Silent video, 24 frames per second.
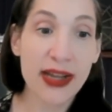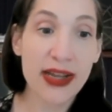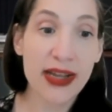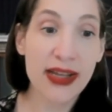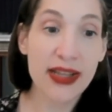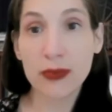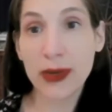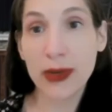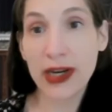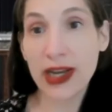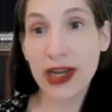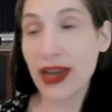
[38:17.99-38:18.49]

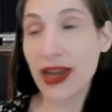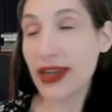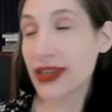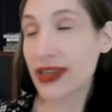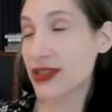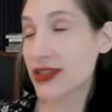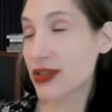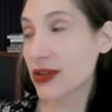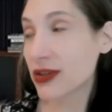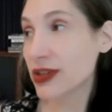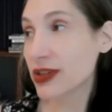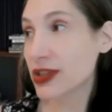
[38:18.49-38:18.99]
When I
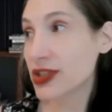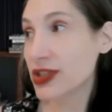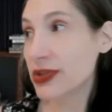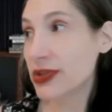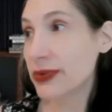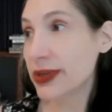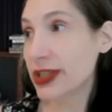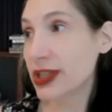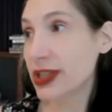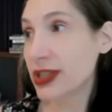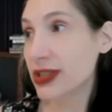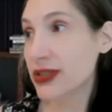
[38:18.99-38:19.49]
started
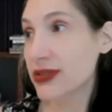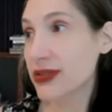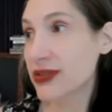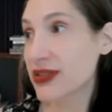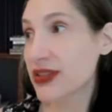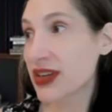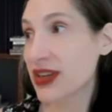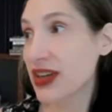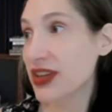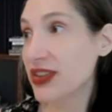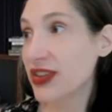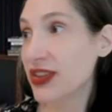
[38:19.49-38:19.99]
doing
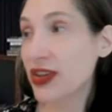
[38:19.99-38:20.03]
this,